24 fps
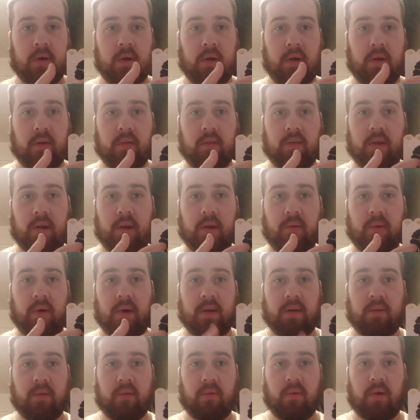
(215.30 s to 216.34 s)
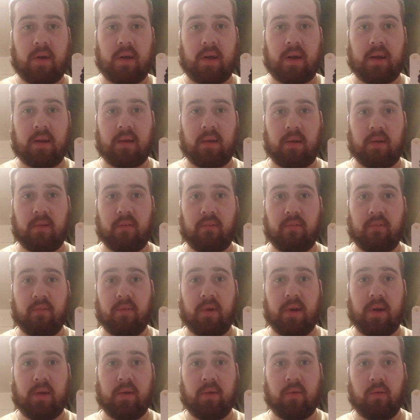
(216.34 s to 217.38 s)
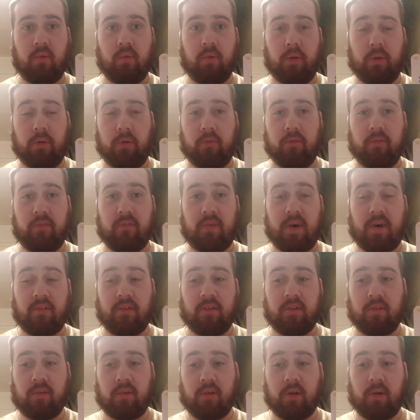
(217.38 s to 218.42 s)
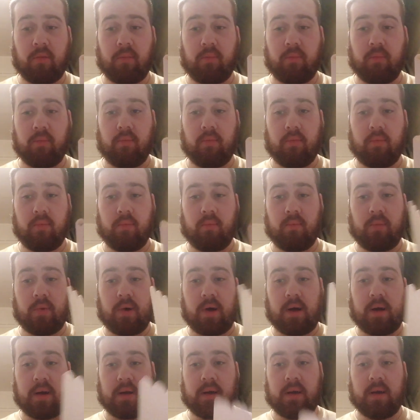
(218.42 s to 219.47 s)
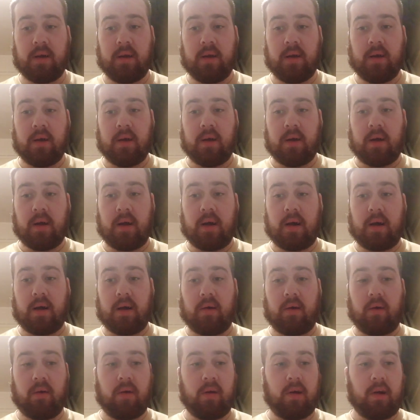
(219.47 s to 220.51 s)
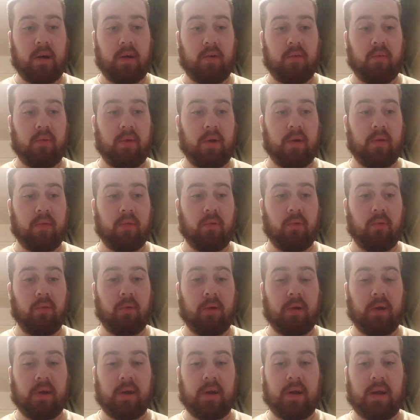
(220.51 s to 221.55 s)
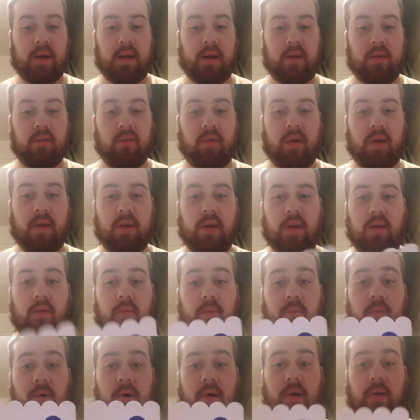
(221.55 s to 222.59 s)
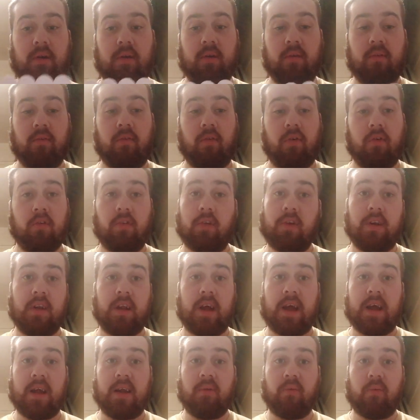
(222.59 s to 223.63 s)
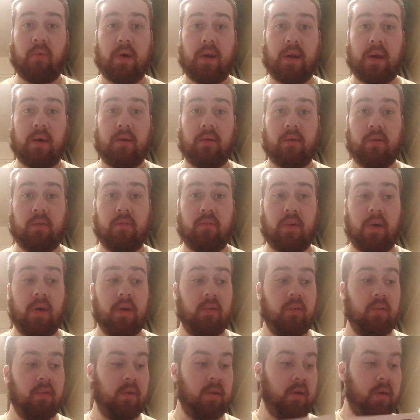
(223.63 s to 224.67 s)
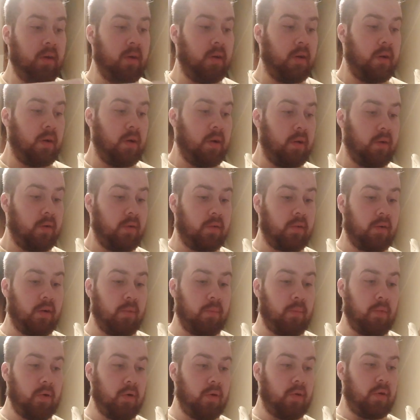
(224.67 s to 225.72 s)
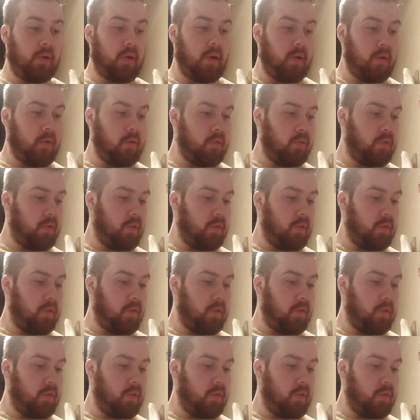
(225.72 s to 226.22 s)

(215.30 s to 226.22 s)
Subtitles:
like silhouette, and it had like really cool little feathers on the back, really coolly illustrated, but unfortunately they won out of those, so they put those